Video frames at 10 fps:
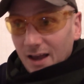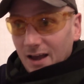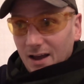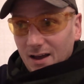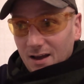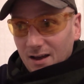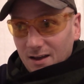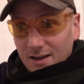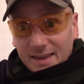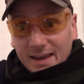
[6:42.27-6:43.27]

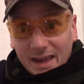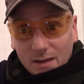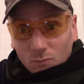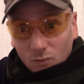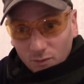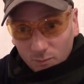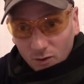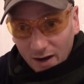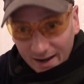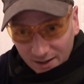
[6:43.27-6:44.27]
and they're getting more and
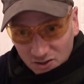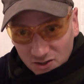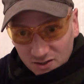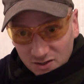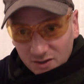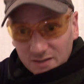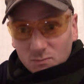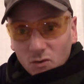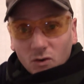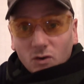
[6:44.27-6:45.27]
more anxious. So there's
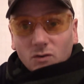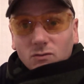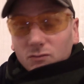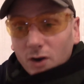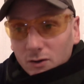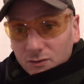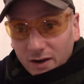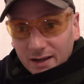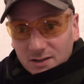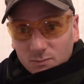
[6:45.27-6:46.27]
more road
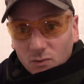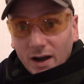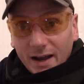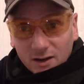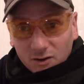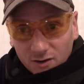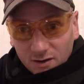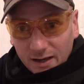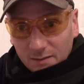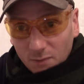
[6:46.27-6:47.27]
rage, more
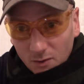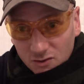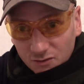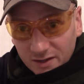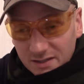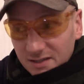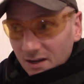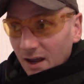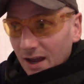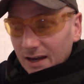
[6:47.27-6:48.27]
anger in motorists.
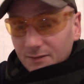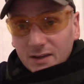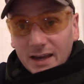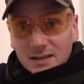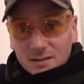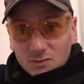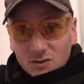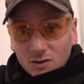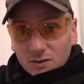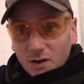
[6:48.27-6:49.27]
And if you get in some
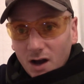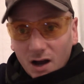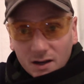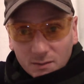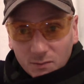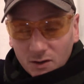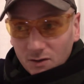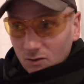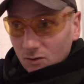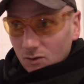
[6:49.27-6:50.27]
sort of
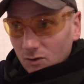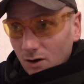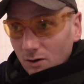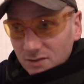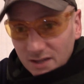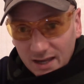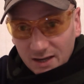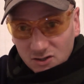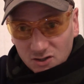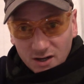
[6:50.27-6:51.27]
argument or
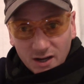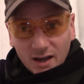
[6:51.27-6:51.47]
altercation,